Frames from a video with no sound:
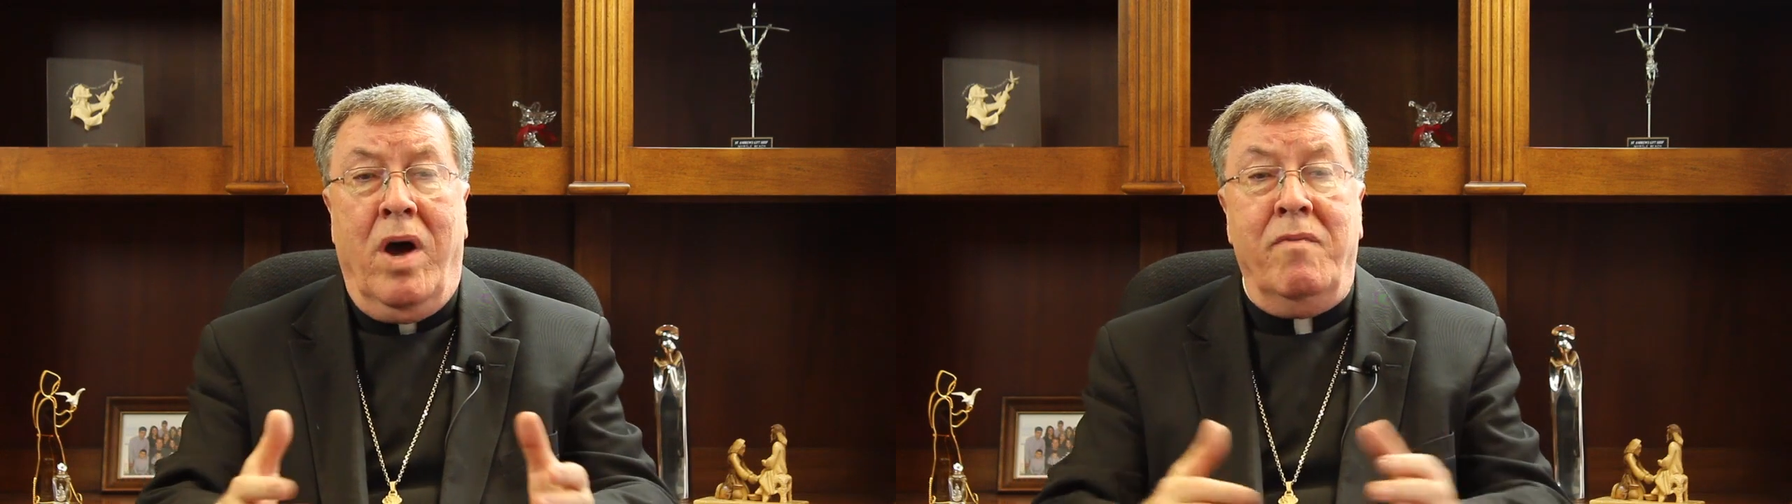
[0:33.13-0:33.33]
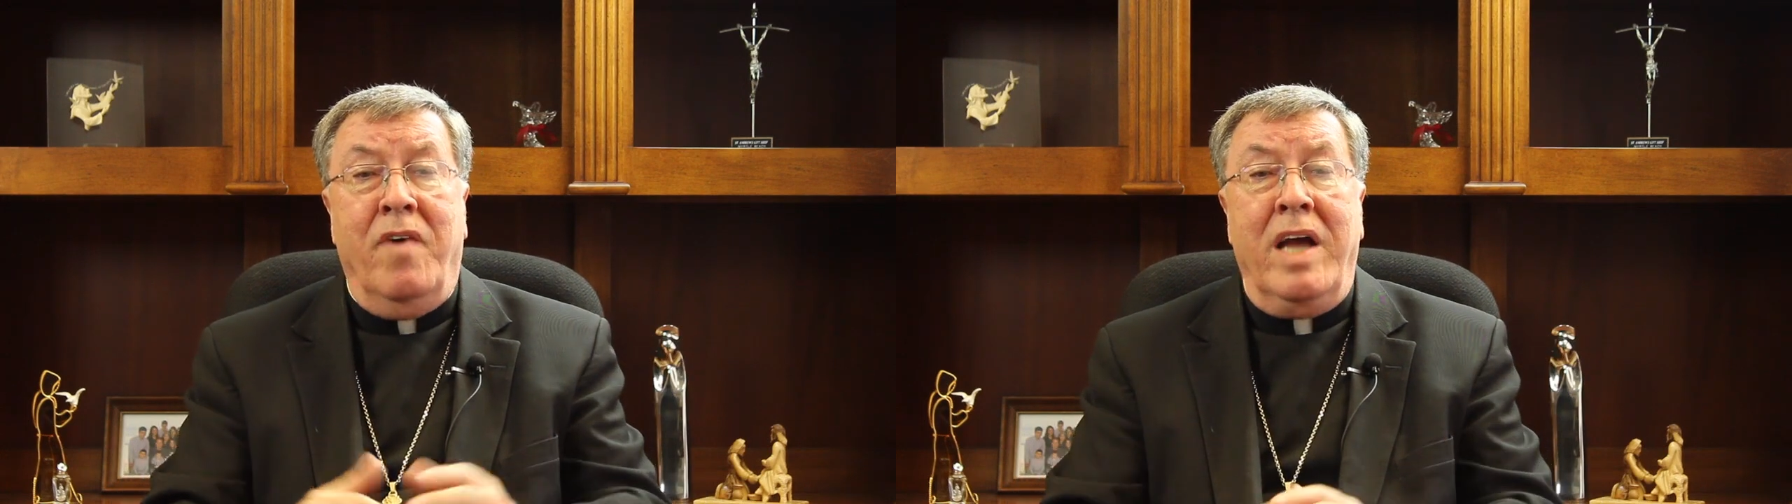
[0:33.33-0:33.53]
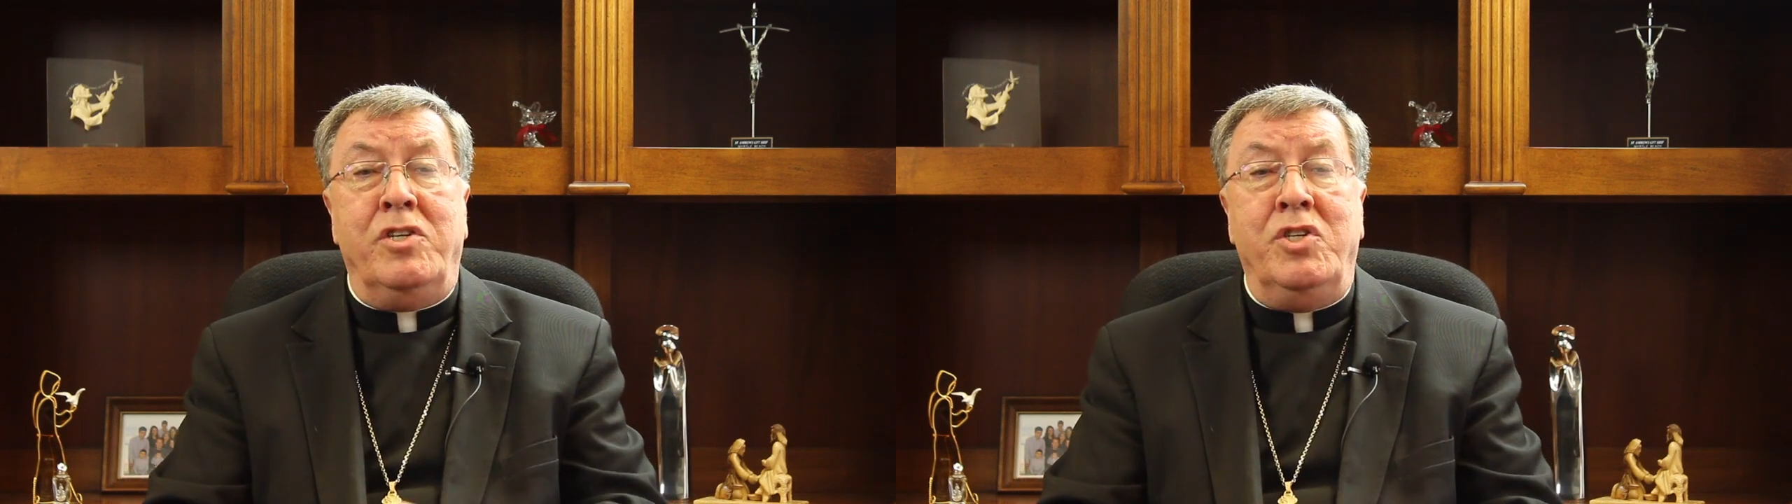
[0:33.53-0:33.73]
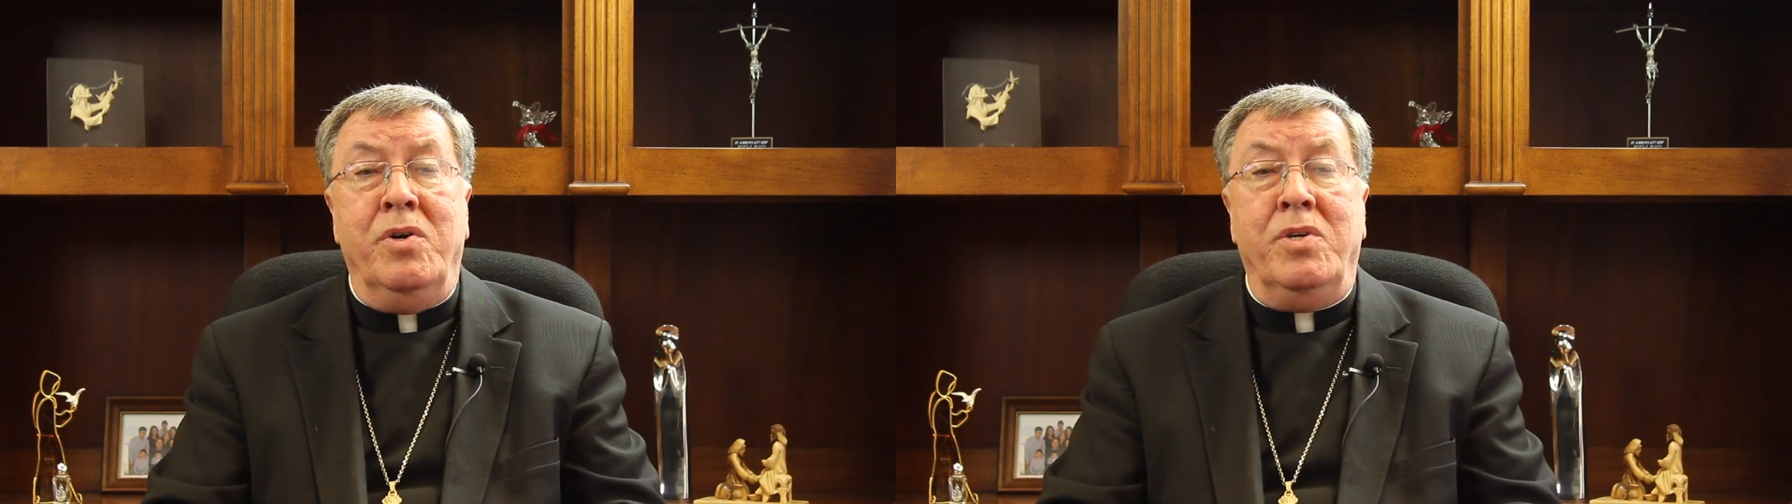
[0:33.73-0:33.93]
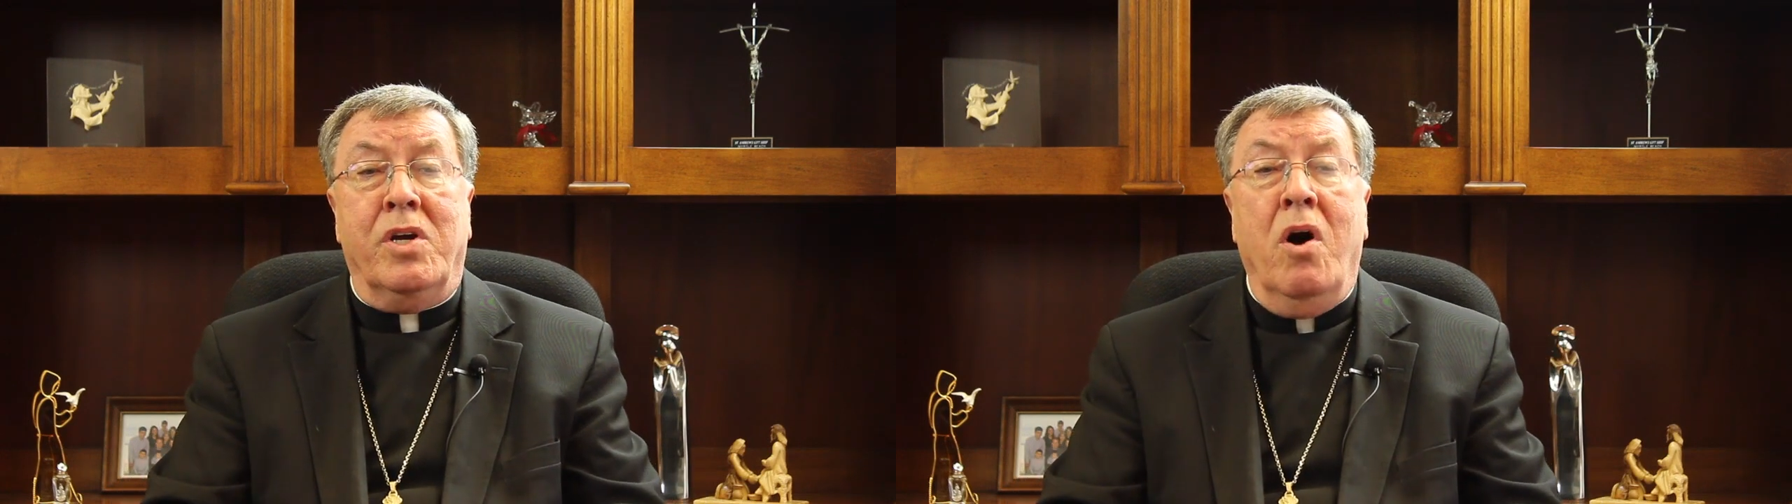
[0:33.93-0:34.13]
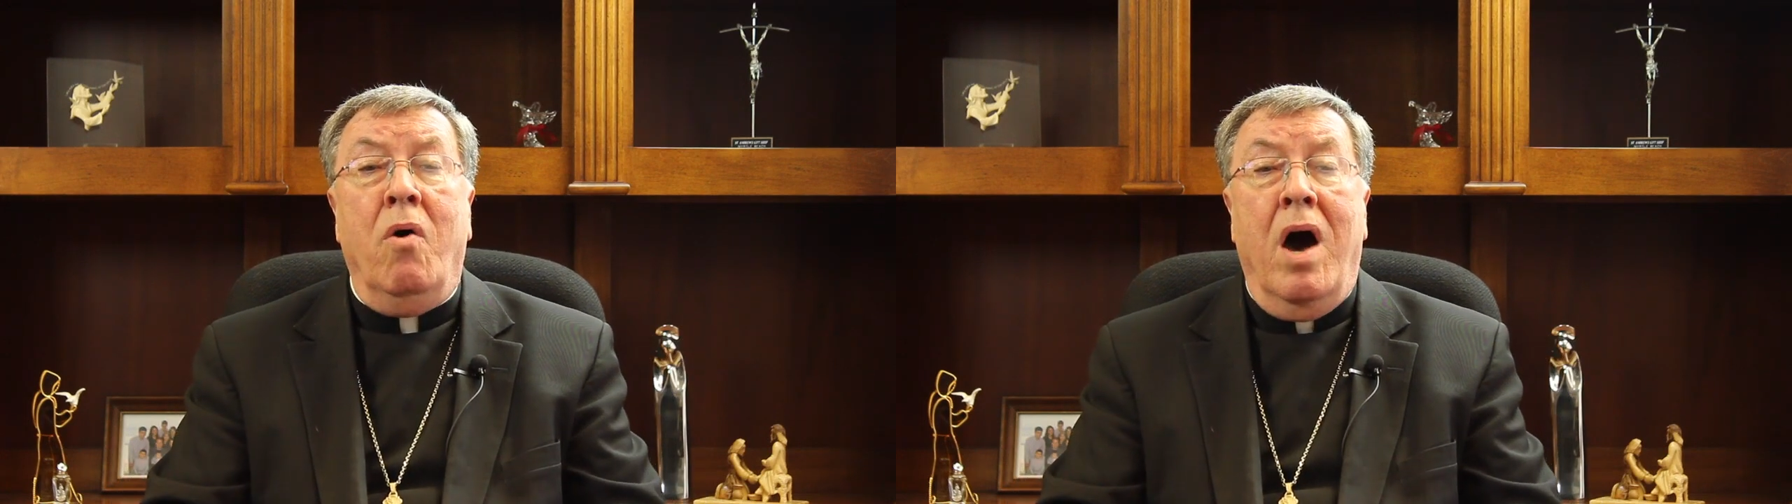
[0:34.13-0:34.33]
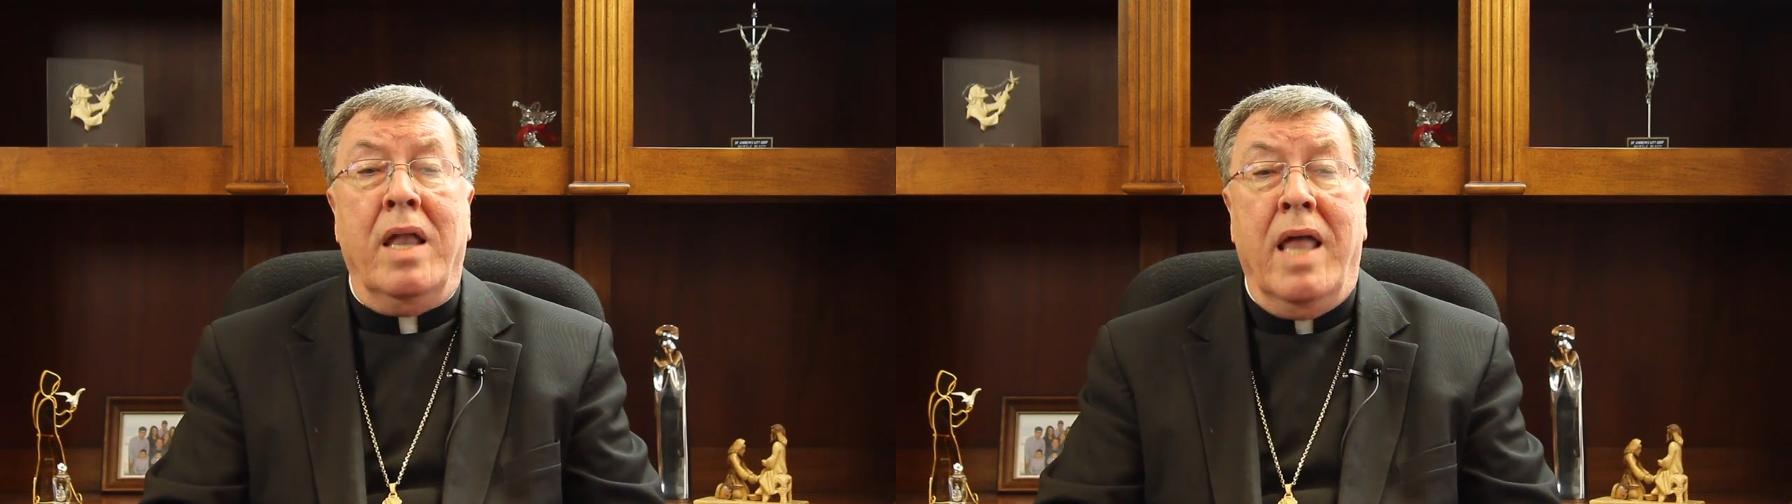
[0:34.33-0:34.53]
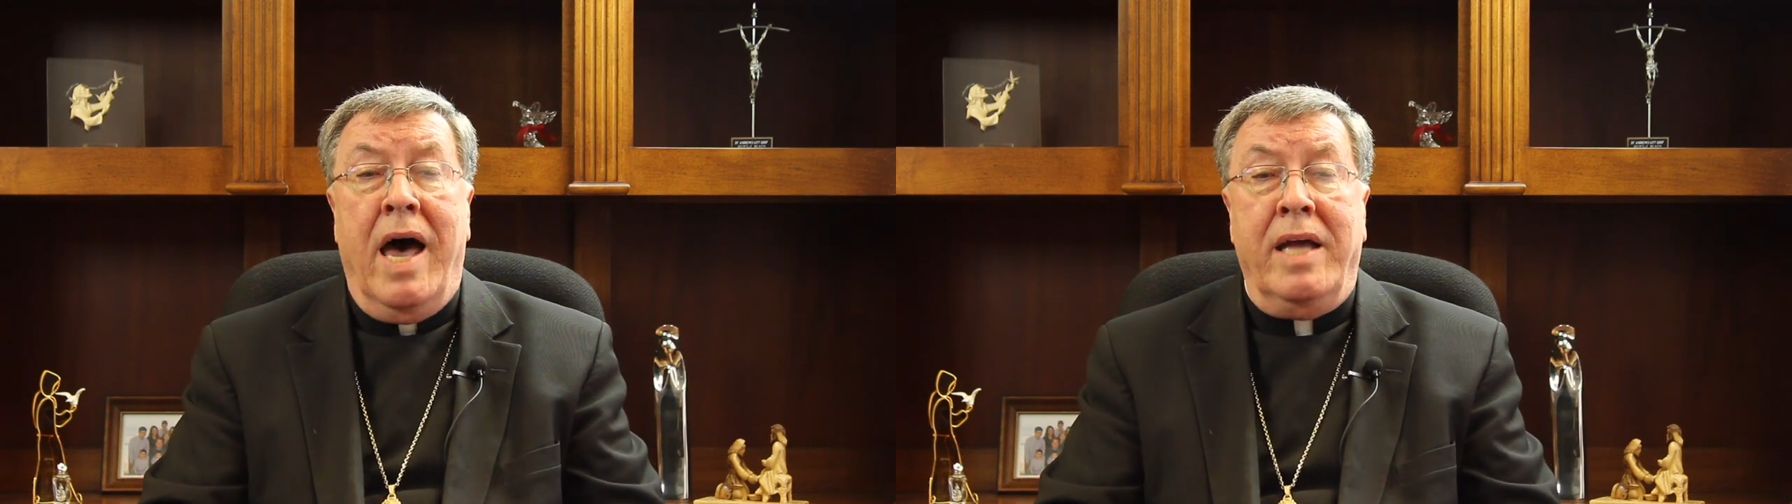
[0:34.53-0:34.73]
I invite you to go
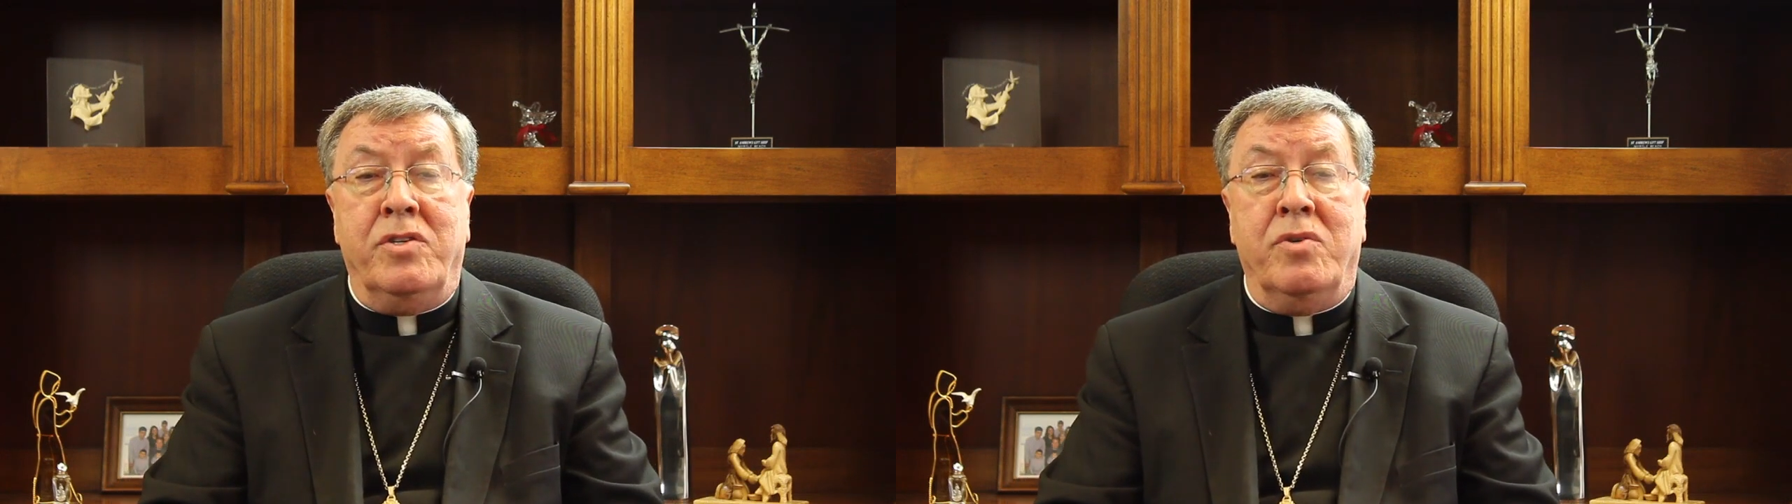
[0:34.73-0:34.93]
online